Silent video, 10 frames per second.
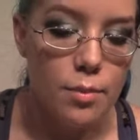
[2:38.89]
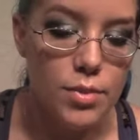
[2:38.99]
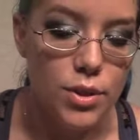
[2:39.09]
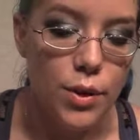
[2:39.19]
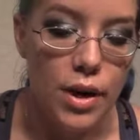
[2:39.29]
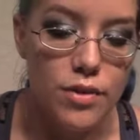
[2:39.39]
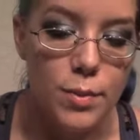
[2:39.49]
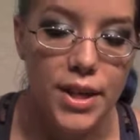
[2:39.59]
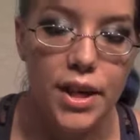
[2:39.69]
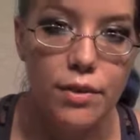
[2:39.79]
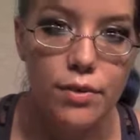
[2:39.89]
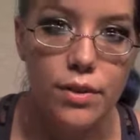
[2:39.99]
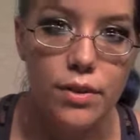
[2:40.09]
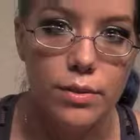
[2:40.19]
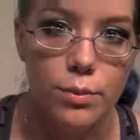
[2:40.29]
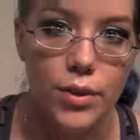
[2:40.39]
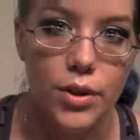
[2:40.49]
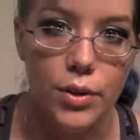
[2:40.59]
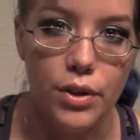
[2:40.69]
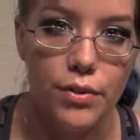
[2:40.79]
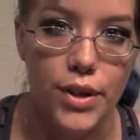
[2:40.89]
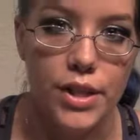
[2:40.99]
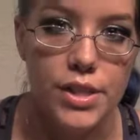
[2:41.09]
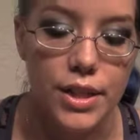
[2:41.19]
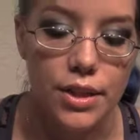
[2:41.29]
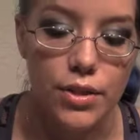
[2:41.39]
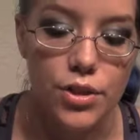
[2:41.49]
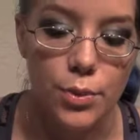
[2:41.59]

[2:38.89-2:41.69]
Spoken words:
So you have to be careful when you look for concealers.